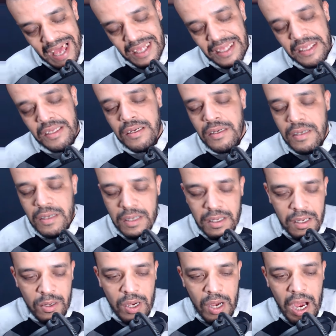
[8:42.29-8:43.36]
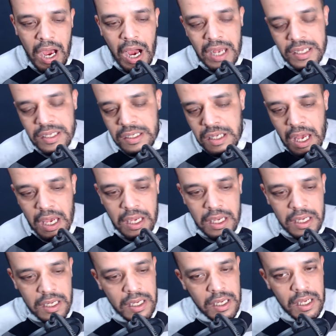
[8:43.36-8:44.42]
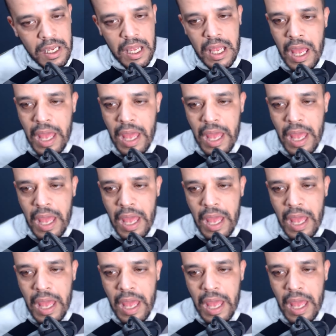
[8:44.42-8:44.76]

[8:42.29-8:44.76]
end and say,